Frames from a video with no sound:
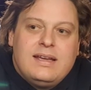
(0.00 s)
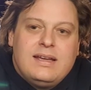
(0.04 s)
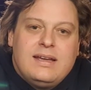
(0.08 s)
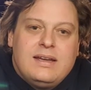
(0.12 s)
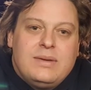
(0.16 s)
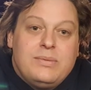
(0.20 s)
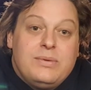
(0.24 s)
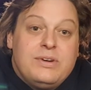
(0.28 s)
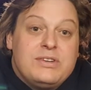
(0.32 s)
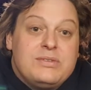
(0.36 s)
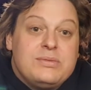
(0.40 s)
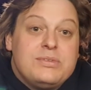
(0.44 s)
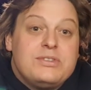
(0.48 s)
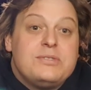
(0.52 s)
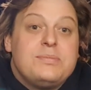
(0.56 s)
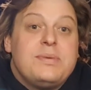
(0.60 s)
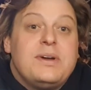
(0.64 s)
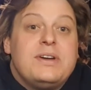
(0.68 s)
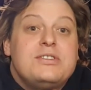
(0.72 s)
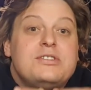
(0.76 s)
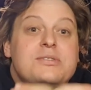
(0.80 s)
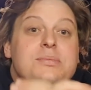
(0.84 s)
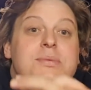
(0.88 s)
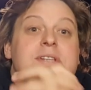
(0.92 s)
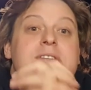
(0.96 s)
which was
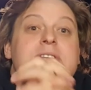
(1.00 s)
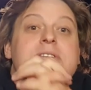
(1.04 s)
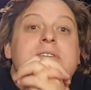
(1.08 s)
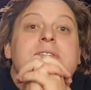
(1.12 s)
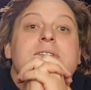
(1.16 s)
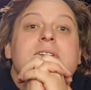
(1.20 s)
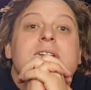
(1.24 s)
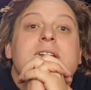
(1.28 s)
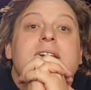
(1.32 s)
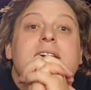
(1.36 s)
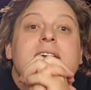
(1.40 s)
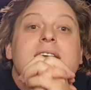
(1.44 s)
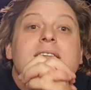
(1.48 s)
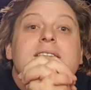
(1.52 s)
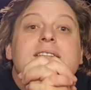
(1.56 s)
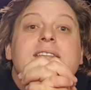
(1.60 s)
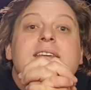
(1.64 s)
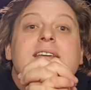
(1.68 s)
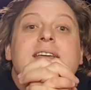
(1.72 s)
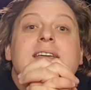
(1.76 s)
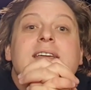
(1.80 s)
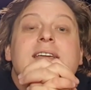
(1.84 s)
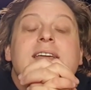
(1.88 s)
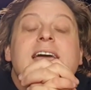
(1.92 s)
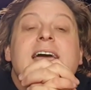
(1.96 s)
supposed to be done at
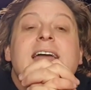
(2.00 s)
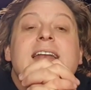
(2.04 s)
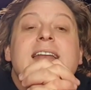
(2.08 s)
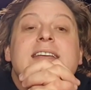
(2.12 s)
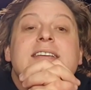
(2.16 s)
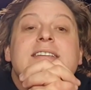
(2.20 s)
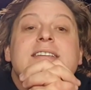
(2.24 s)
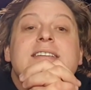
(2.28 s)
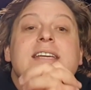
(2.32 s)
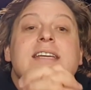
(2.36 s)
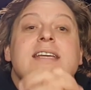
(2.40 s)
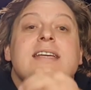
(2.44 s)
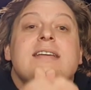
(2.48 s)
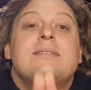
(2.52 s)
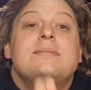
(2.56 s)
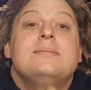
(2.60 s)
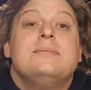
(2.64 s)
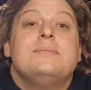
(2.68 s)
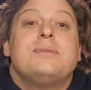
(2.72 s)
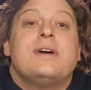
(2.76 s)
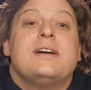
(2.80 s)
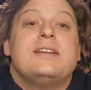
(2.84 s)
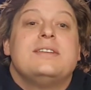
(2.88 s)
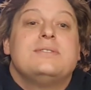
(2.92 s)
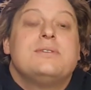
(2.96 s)
the NEC
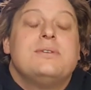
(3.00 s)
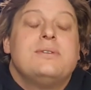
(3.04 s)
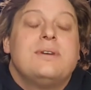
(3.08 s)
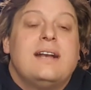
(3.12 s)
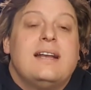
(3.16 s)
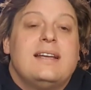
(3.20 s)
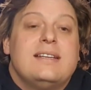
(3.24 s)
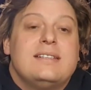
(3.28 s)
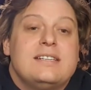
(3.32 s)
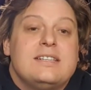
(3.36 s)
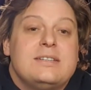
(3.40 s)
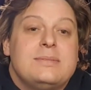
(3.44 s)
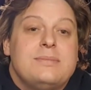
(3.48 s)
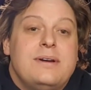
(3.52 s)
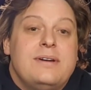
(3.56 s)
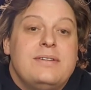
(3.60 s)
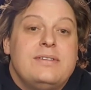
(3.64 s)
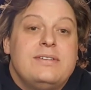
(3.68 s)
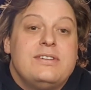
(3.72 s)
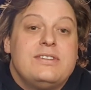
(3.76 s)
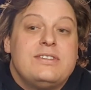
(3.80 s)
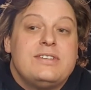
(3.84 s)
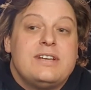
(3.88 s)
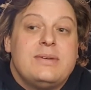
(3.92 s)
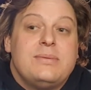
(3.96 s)
Practical Classics
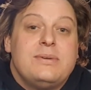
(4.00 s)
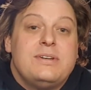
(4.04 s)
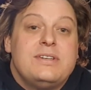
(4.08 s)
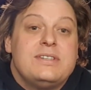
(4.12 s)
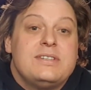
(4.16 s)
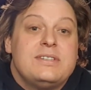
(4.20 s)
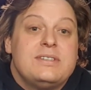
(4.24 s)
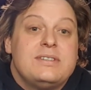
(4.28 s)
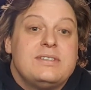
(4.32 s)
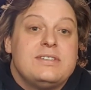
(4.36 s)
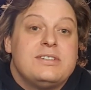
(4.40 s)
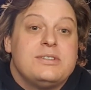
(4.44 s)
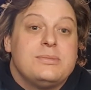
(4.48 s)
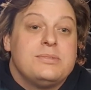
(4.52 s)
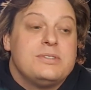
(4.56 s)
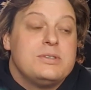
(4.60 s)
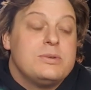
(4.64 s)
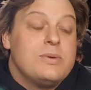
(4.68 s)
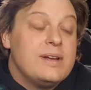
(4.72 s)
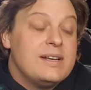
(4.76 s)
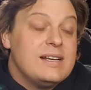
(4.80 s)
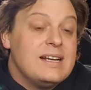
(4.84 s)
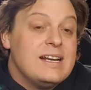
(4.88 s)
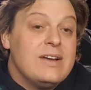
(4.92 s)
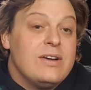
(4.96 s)
Motor Show, which
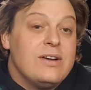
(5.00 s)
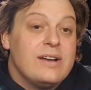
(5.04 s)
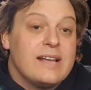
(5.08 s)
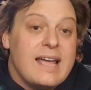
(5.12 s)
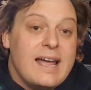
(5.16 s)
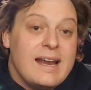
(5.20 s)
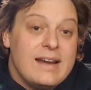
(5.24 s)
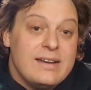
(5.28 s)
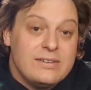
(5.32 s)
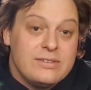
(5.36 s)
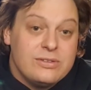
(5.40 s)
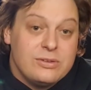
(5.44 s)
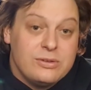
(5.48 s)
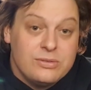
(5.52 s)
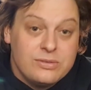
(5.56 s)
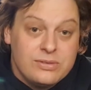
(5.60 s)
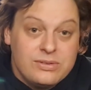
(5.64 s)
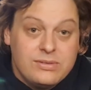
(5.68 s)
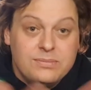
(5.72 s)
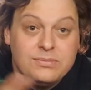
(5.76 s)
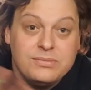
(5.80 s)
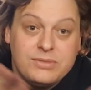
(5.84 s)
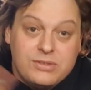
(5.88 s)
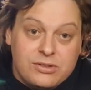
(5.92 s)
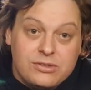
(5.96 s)
subsequently got cancelled
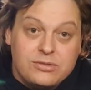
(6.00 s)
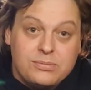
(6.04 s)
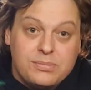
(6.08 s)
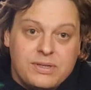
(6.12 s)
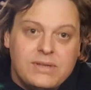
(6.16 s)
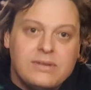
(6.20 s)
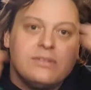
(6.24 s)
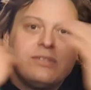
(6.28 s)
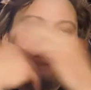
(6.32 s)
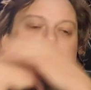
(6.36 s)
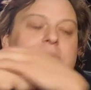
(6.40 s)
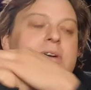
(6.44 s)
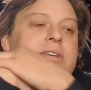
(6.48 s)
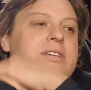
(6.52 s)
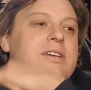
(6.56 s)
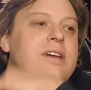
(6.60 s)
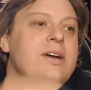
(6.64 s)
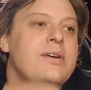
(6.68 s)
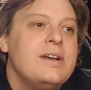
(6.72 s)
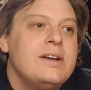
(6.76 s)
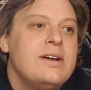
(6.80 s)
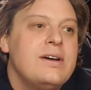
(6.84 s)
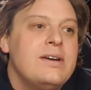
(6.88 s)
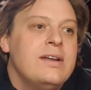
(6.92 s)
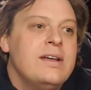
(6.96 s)
just because of what's
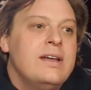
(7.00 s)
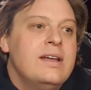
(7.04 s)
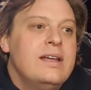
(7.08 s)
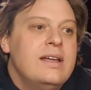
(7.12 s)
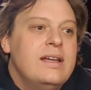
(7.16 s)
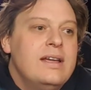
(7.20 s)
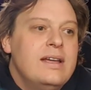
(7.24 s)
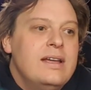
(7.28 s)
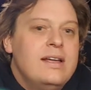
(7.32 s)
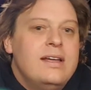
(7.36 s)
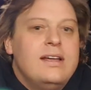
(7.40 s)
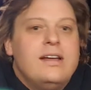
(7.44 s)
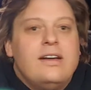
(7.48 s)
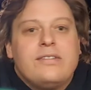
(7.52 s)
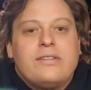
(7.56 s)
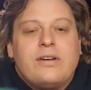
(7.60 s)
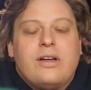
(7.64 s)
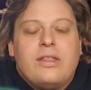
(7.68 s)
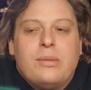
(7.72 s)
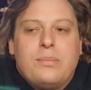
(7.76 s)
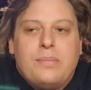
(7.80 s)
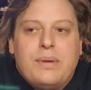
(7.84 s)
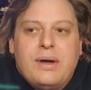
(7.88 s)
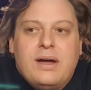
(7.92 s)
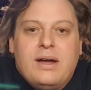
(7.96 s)
going on. I've
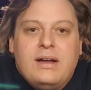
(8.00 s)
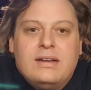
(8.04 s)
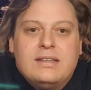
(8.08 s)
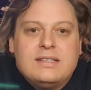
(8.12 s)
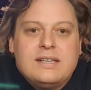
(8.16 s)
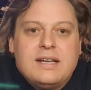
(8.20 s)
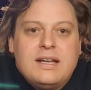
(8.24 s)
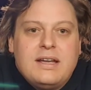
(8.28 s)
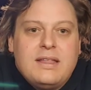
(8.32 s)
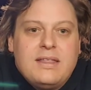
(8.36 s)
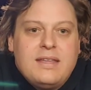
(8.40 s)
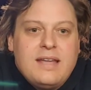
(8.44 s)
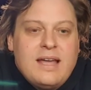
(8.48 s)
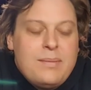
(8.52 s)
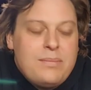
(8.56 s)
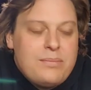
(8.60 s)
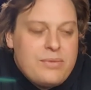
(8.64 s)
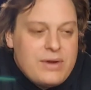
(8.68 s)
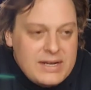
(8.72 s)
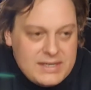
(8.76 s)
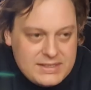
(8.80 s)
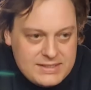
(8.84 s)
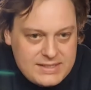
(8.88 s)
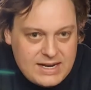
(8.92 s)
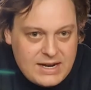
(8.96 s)
got the parts here. The
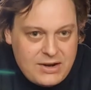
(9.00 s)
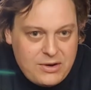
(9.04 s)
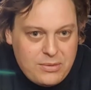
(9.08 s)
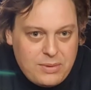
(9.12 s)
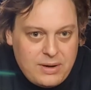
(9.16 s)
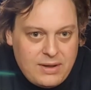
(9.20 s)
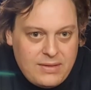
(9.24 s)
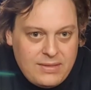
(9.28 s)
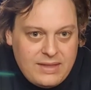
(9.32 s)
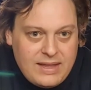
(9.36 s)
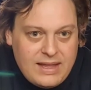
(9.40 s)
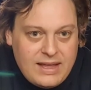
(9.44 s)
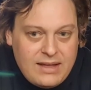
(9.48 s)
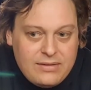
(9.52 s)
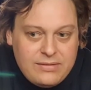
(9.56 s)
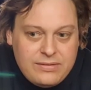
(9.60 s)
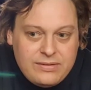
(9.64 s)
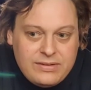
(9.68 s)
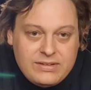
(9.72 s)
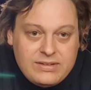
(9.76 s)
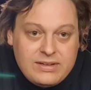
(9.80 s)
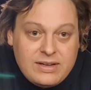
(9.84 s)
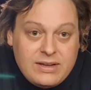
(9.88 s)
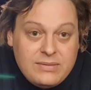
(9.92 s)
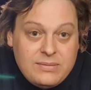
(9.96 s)
handbrake's terrible on the
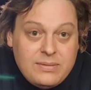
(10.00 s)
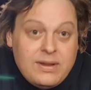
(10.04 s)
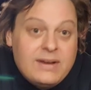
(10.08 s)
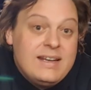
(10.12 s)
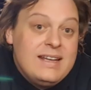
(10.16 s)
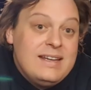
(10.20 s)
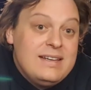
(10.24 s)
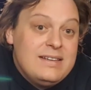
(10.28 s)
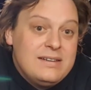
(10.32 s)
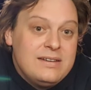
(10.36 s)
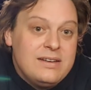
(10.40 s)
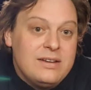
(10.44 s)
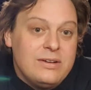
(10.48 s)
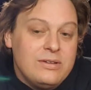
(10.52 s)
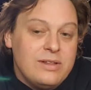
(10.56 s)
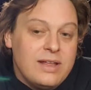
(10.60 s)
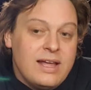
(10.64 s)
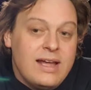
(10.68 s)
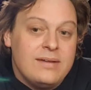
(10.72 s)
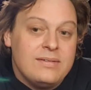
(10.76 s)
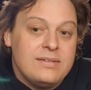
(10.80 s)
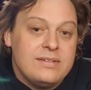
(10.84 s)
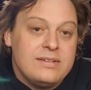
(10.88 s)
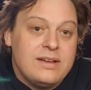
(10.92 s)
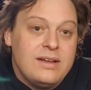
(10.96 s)
Alfa, so I need to do
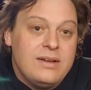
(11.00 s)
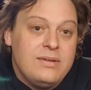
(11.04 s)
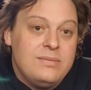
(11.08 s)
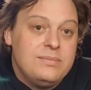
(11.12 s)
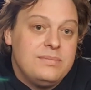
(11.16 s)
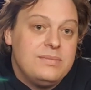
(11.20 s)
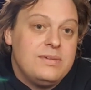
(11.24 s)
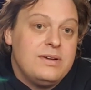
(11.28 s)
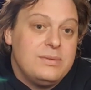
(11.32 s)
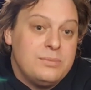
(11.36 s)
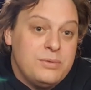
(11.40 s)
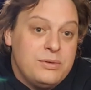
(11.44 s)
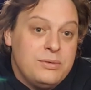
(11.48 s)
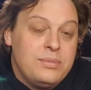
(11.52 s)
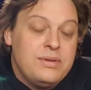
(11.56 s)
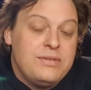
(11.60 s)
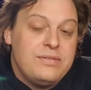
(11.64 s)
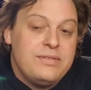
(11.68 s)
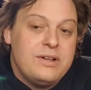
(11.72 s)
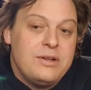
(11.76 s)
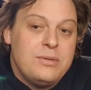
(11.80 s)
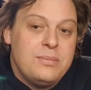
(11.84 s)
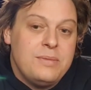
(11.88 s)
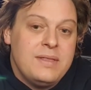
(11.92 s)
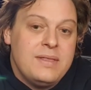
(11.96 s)
that, so we'll be
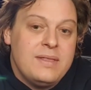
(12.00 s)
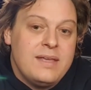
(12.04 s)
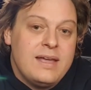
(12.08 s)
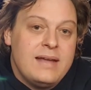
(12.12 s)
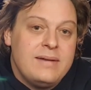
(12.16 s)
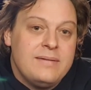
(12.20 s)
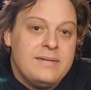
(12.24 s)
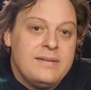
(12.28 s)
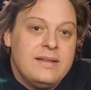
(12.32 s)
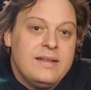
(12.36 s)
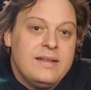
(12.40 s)
filming that.